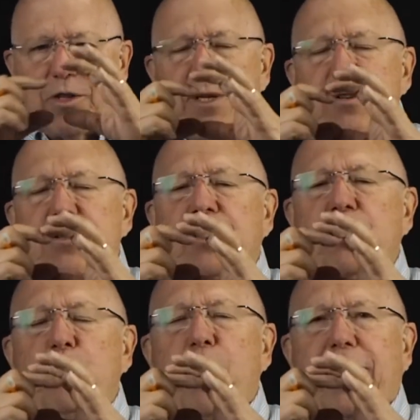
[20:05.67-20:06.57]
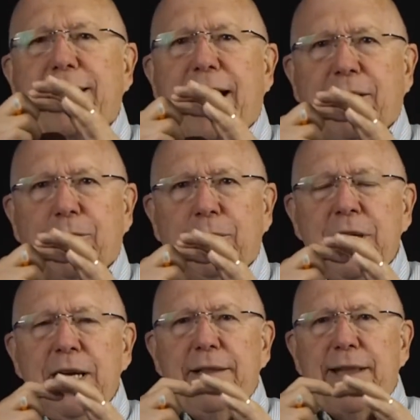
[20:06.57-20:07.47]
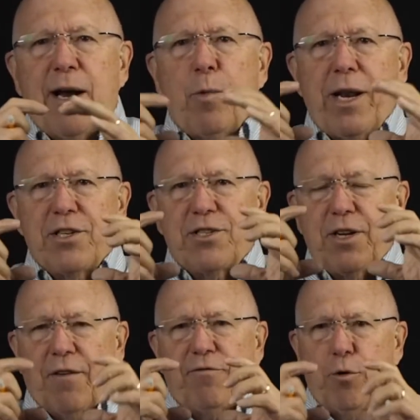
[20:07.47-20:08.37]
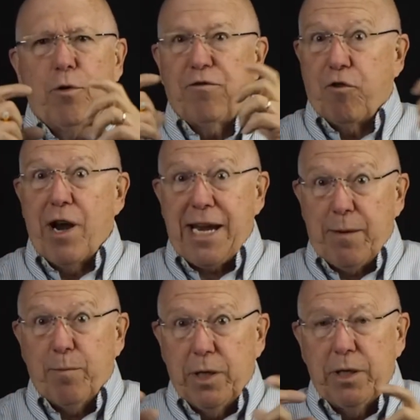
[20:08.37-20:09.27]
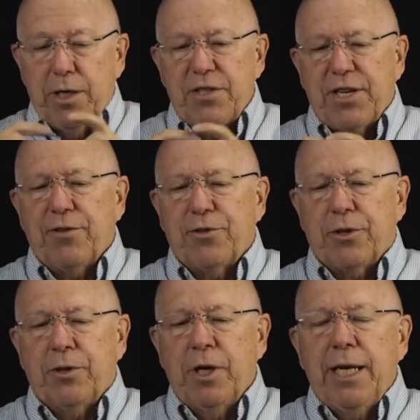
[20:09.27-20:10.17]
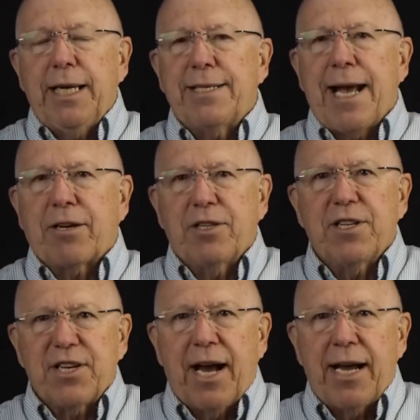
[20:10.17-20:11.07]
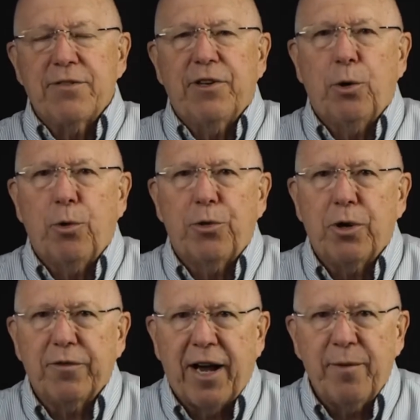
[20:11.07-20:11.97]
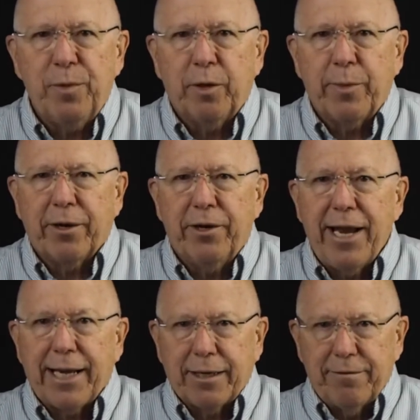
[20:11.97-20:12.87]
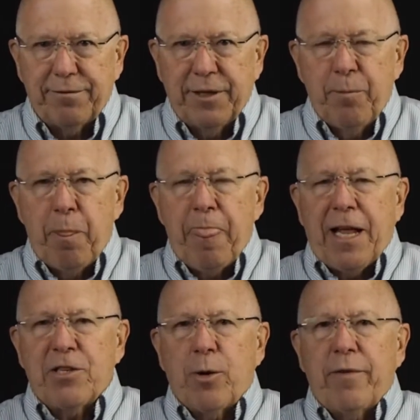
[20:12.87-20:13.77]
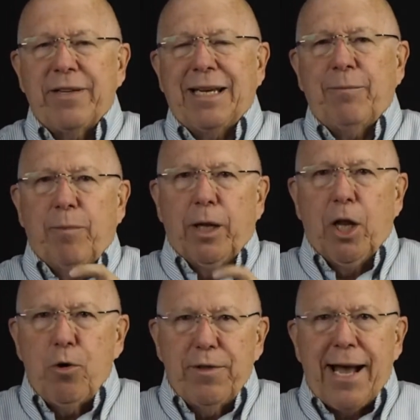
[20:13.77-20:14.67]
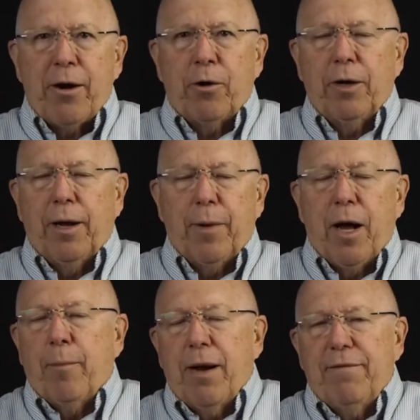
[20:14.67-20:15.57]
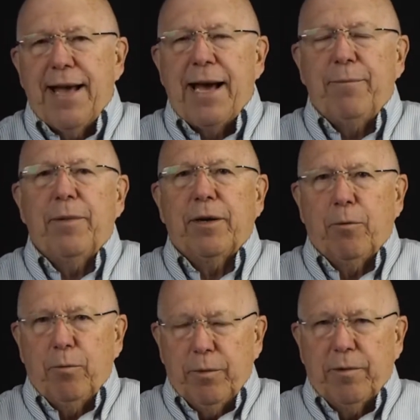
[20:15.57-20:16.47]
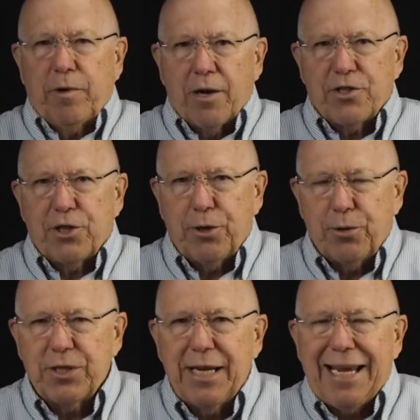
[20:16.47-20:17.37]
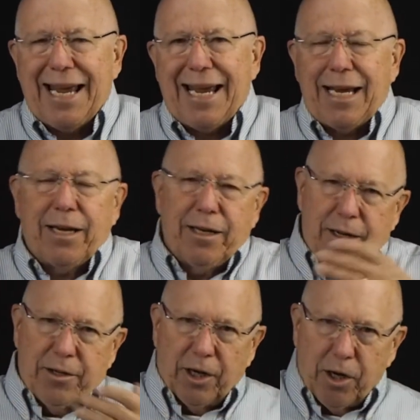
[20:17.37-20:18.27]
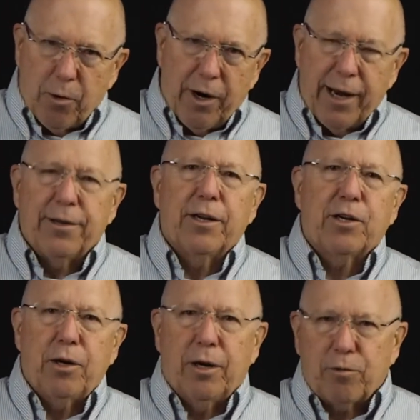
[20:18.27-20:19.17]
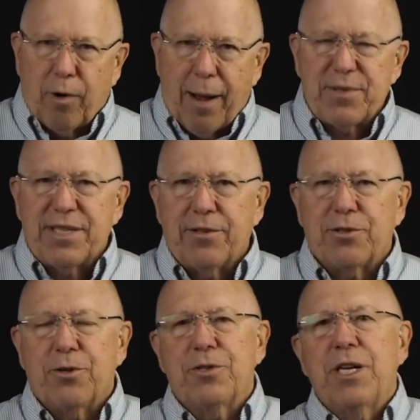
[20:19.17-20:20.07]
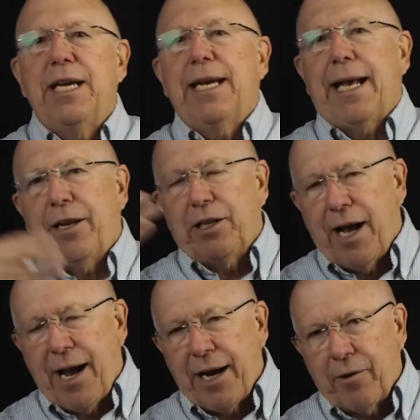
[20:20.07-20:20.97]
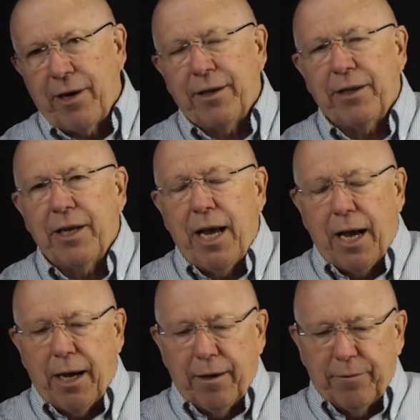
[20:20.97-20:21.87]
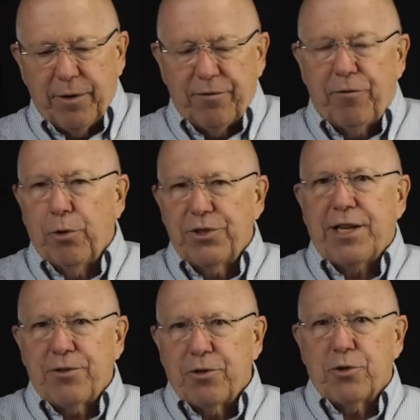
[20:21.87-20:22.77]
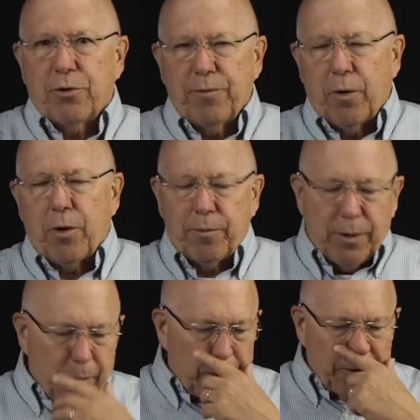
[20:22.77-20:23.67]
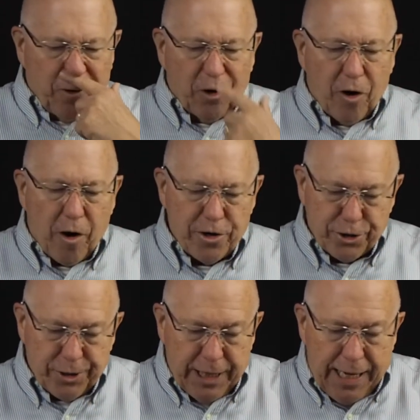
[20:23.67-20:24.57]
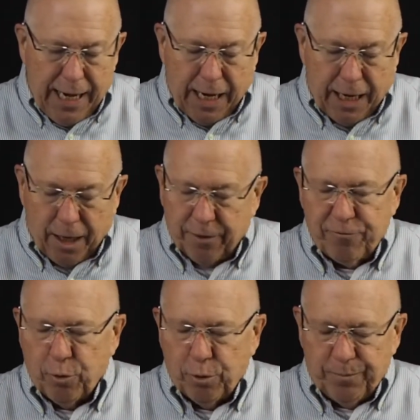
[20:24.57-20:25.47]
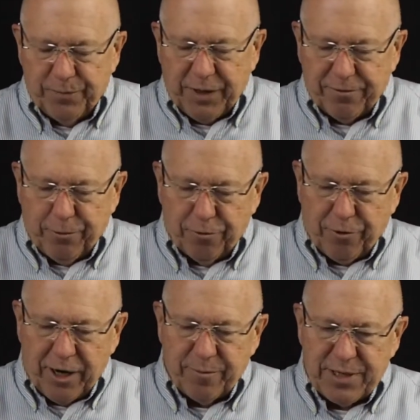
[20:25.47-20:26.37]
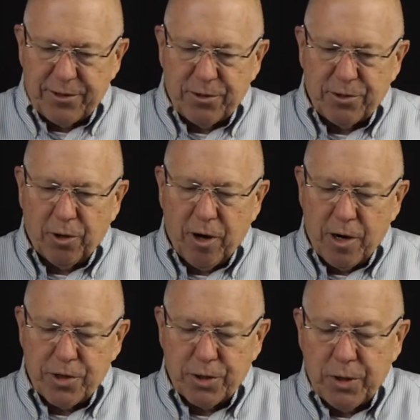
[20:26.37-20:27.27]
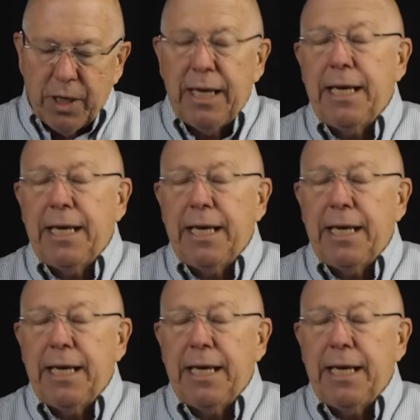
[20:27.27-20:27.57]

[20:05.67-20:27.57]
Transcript: The sensor is a little rectangle that when it's a full frame sensor, it's actually the size of an old 35mm negative. And so everything below that or above that constitutes in the lower end, crop sensors, and in the higher end, full sensors or larger, or full frame sensors or larger.